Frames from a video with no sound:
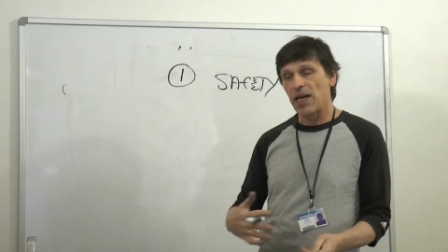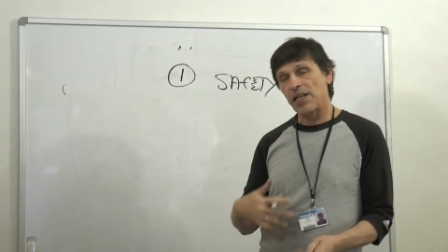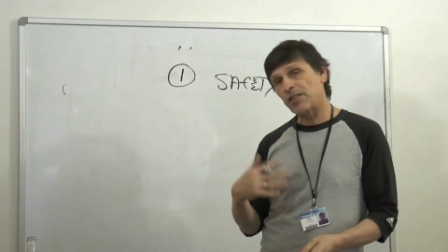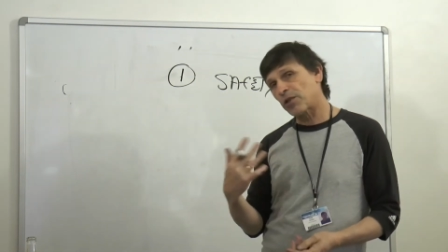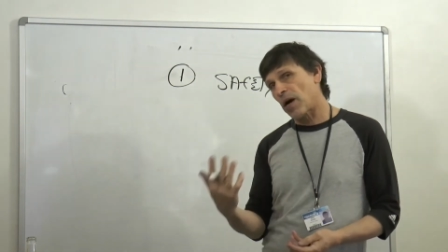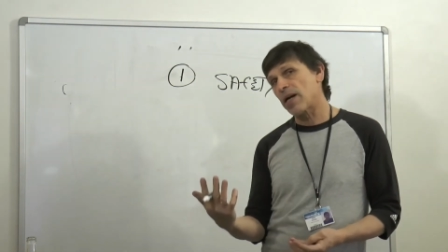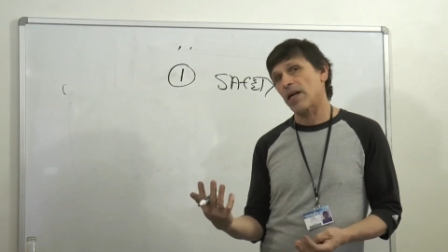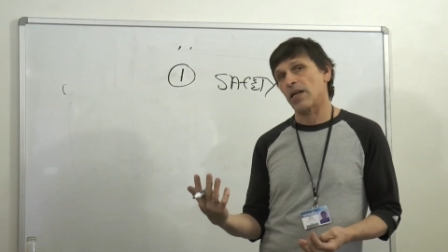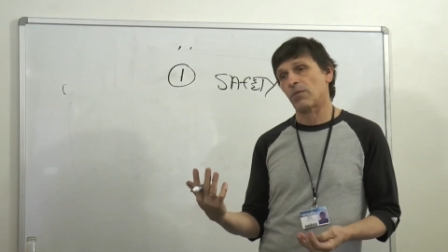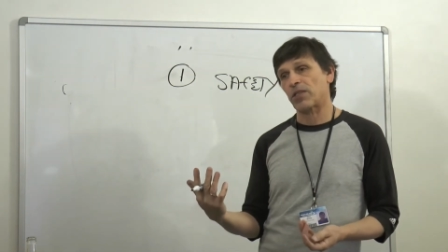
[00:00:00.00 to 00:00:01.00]
and then try
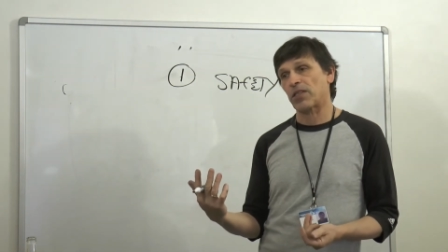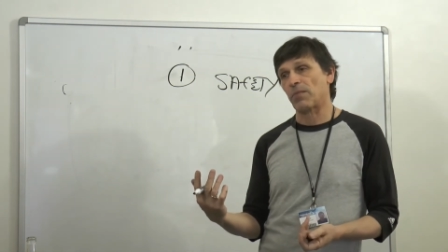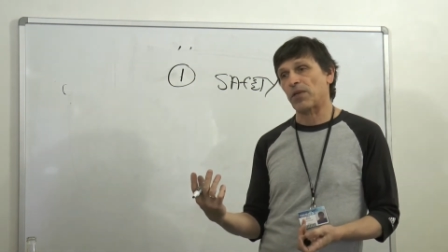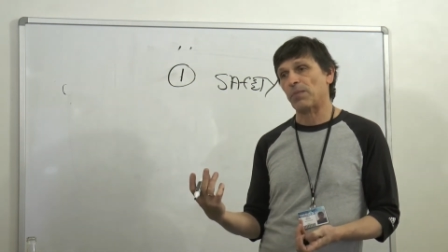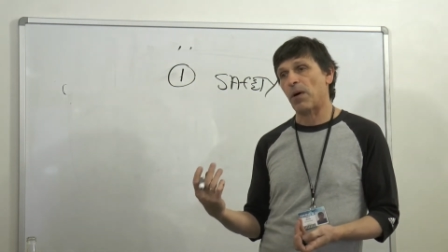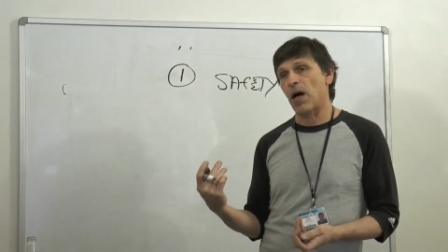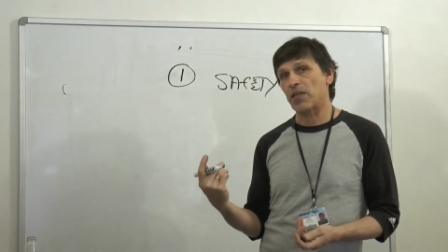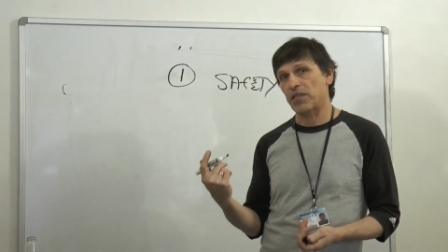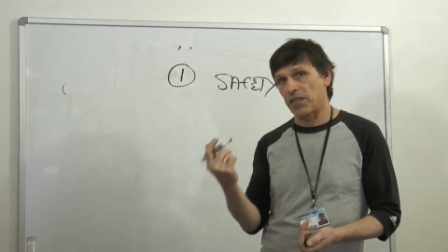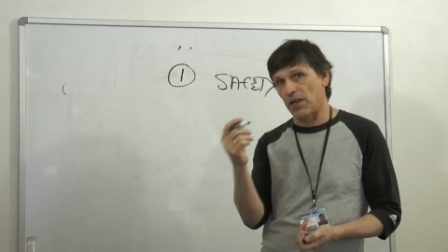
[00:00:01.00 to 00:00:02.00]
to end with something
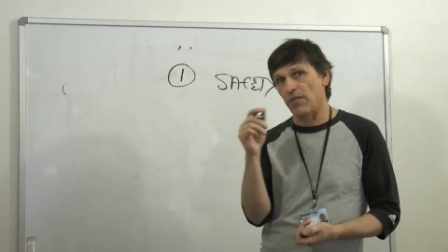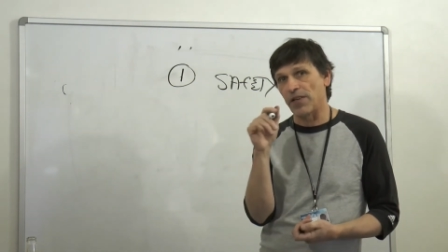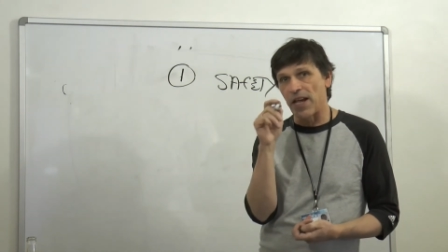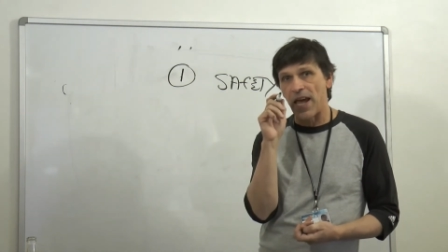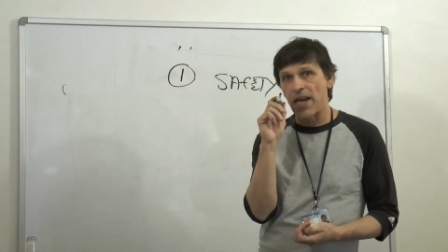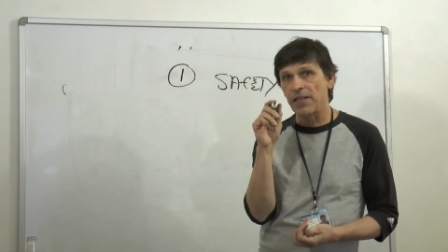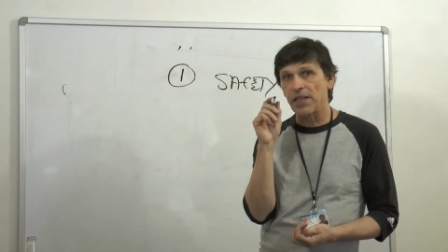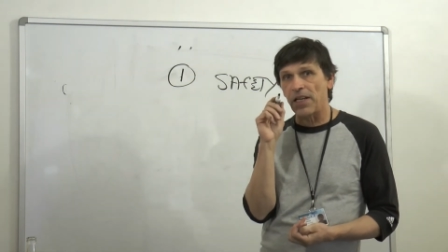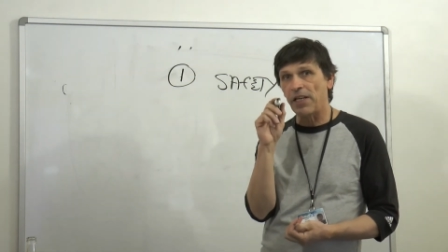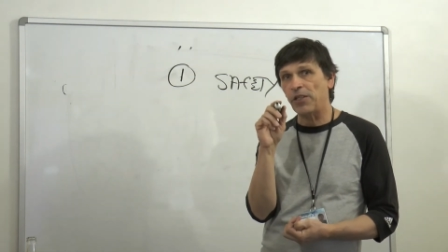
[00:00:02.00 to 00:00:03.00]
positive and
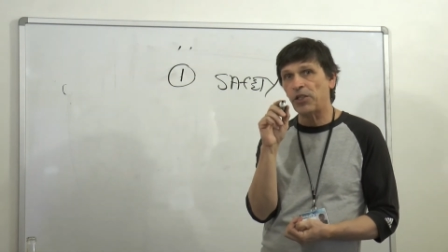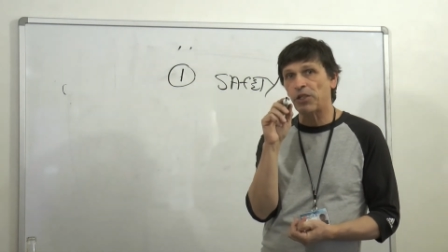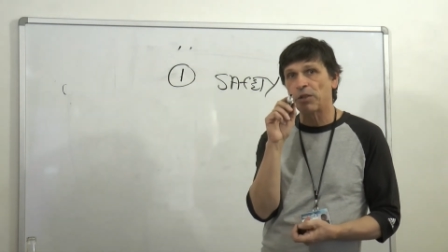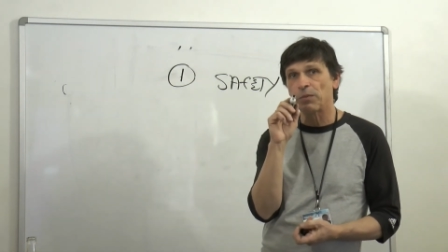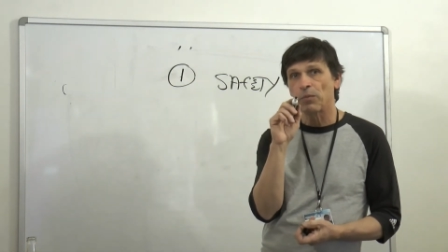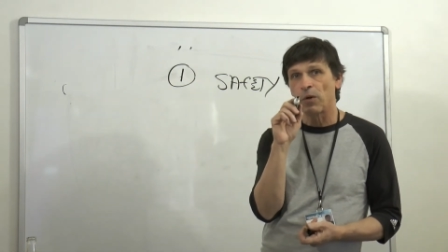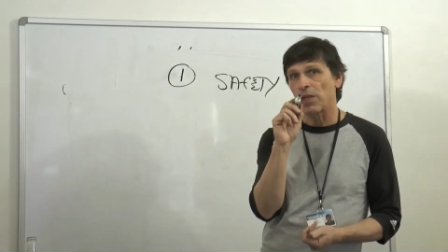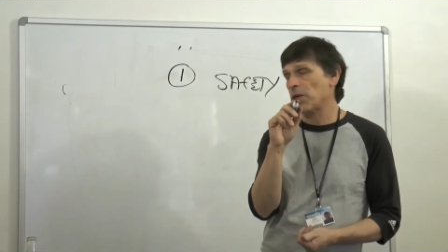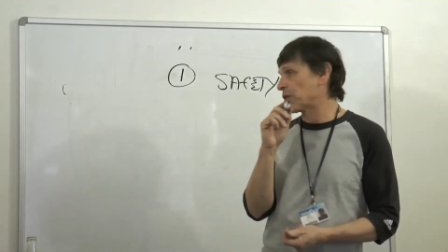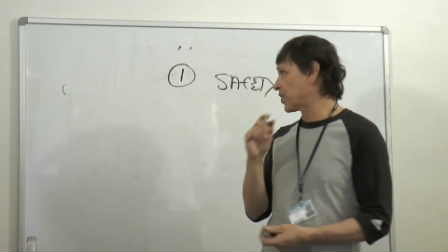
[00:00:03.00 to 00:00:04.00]
end each one
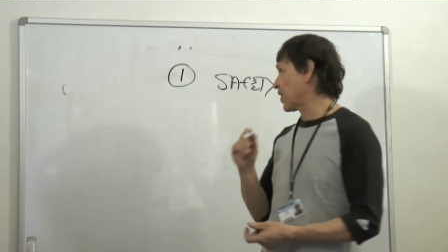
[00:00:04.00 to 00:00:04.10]
of those